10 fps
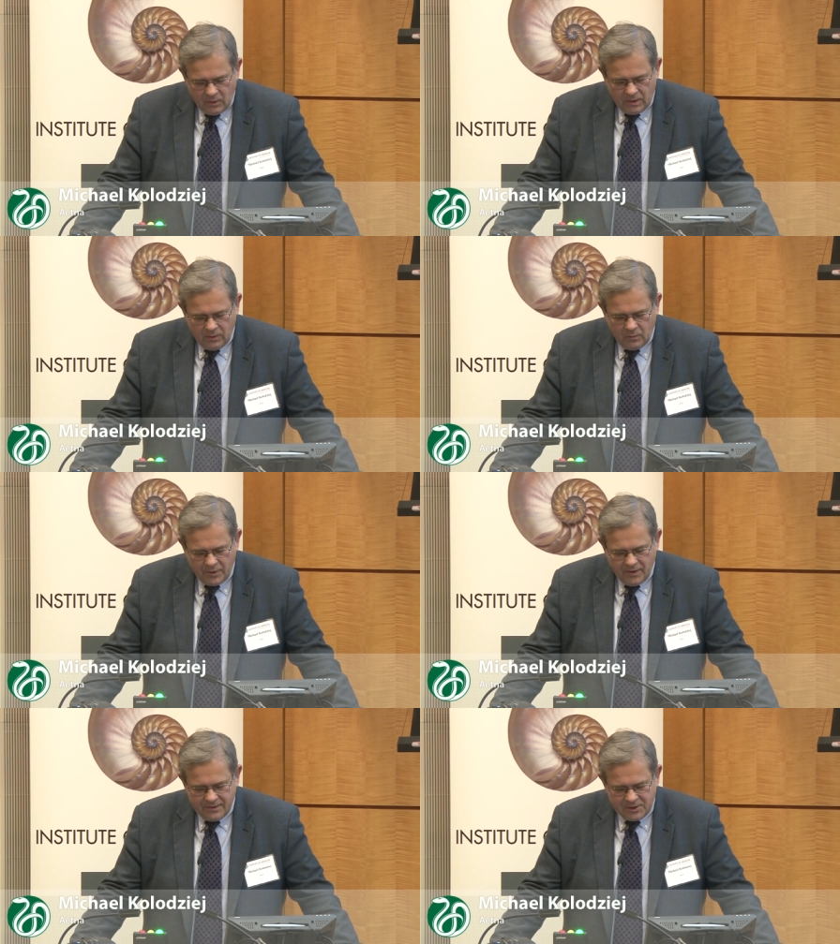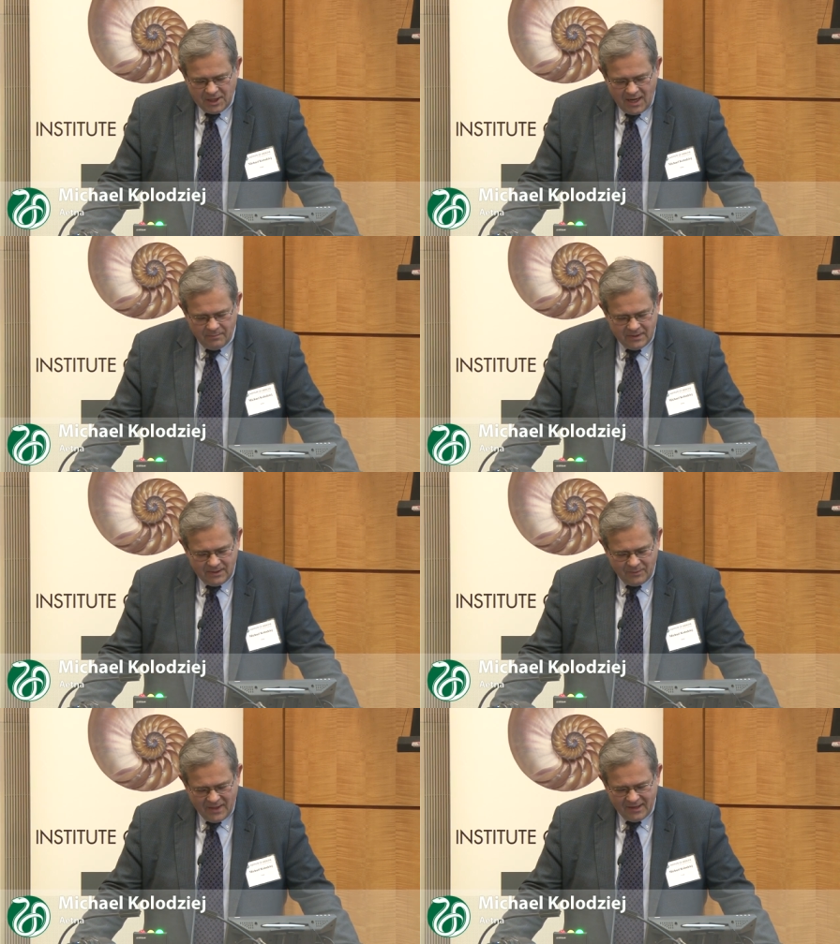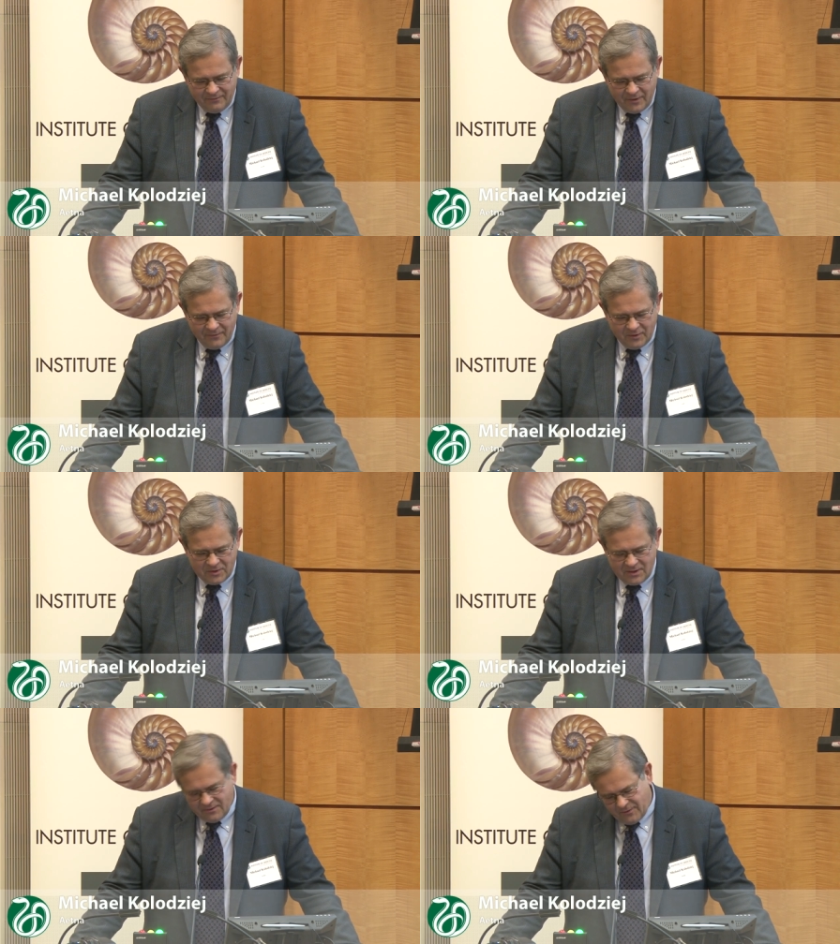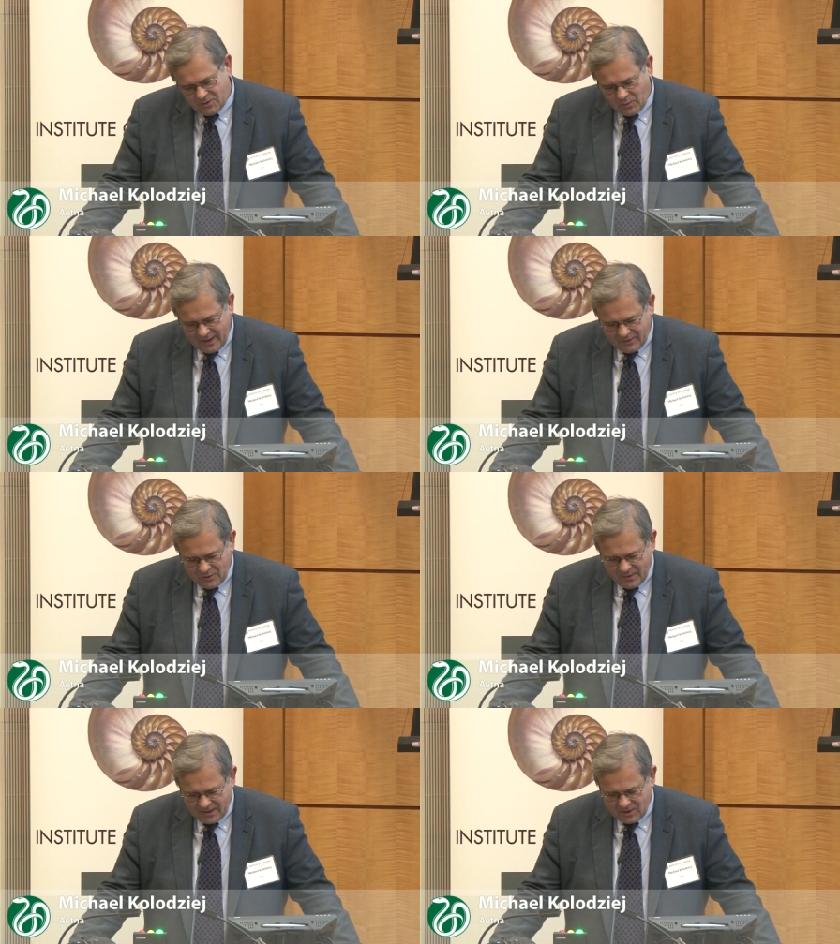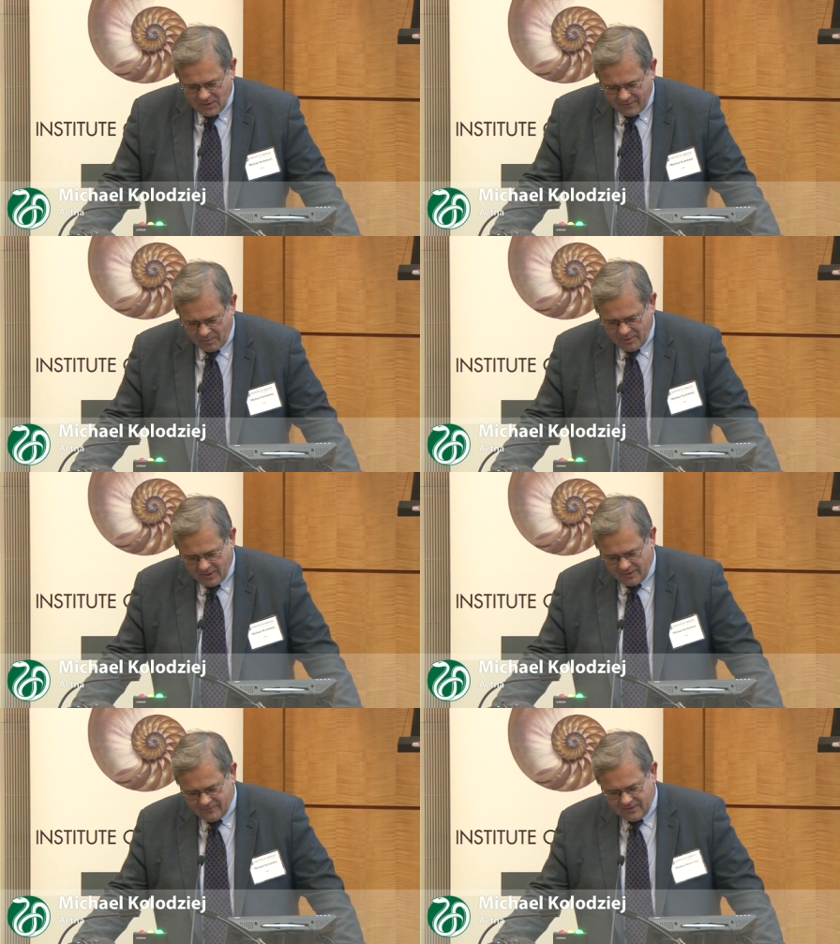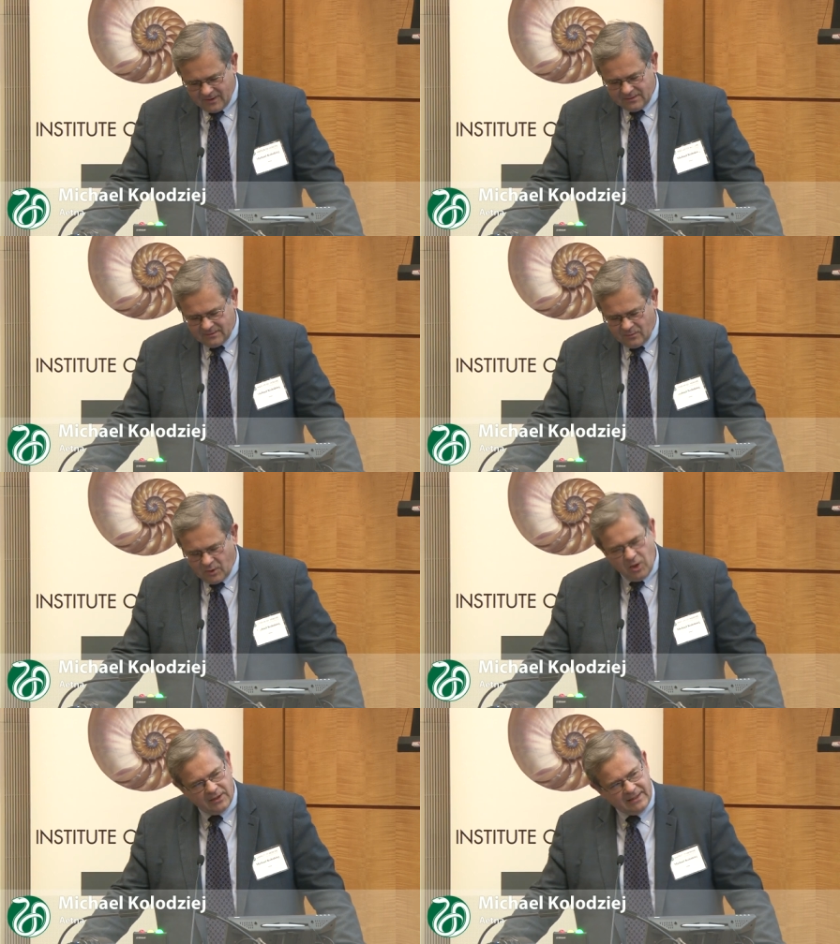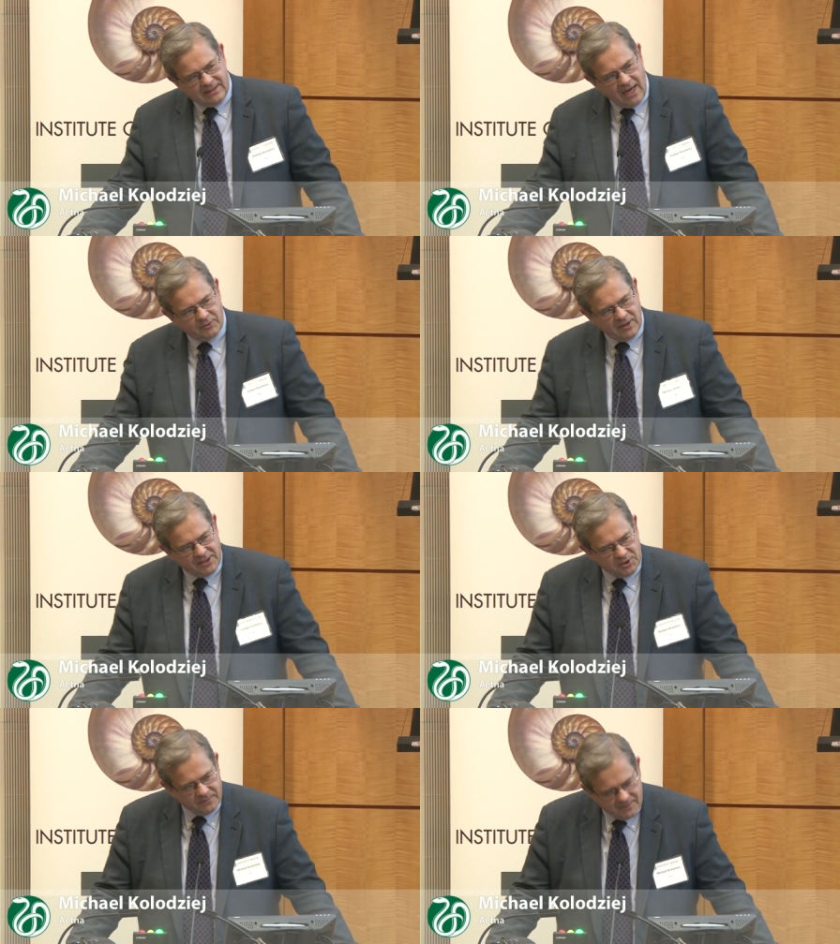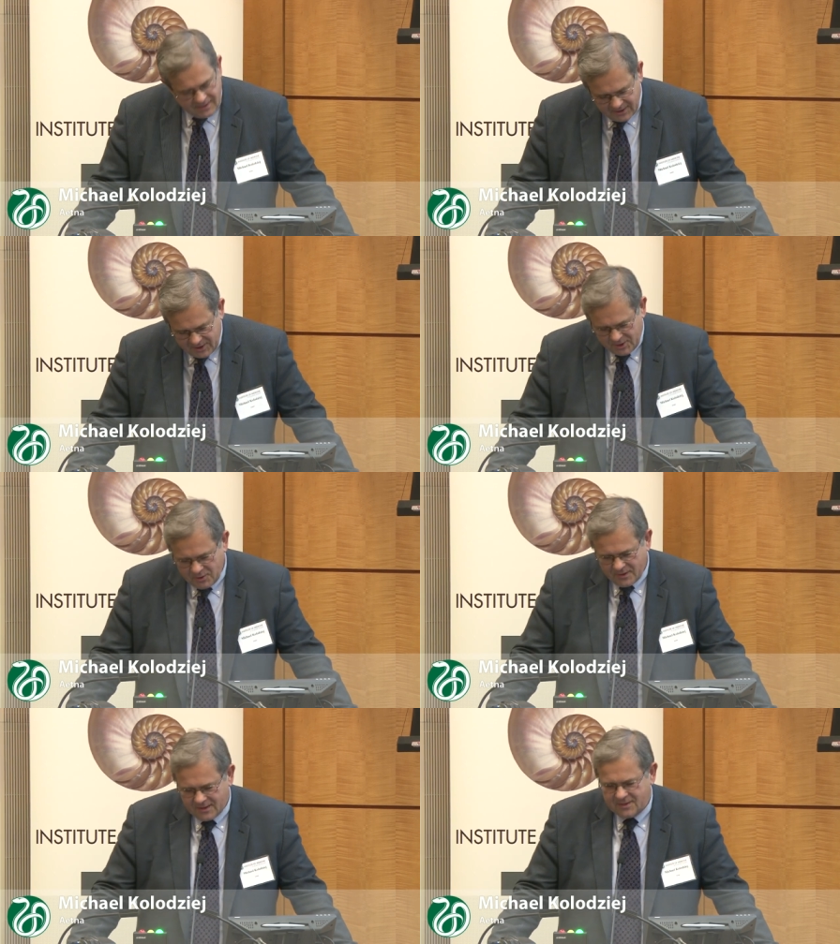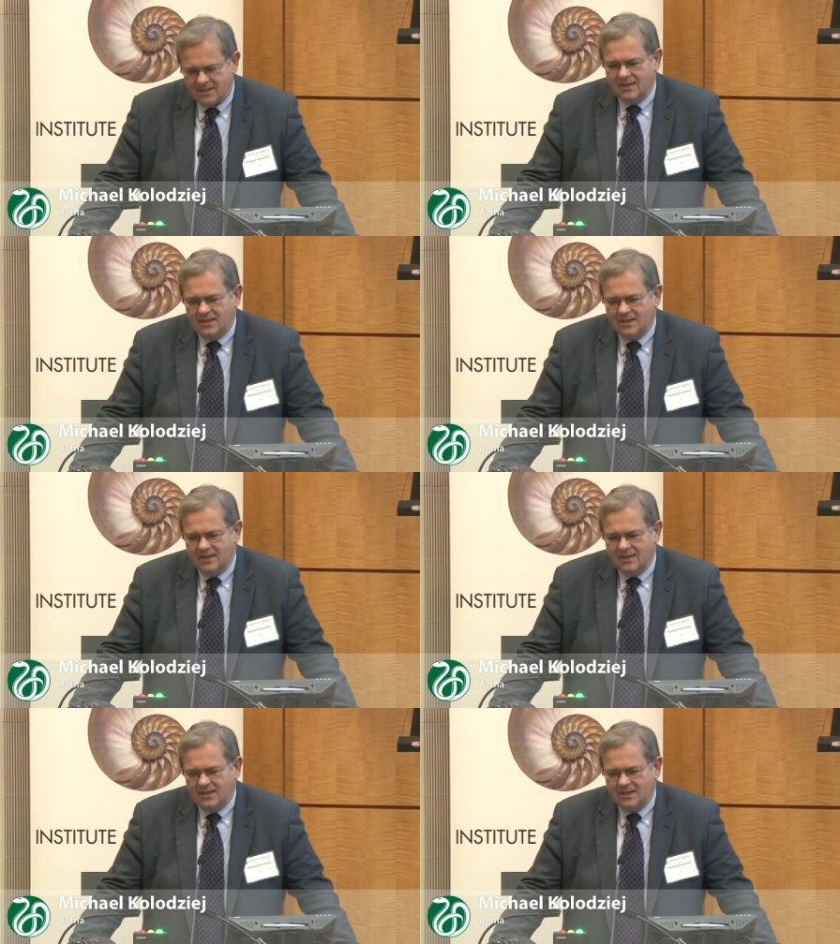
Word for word: when you're on the job uh, with Aetna for the first, the first week, two weeks, you have a period of, uh, we'll call it indoctrination. They teach you things.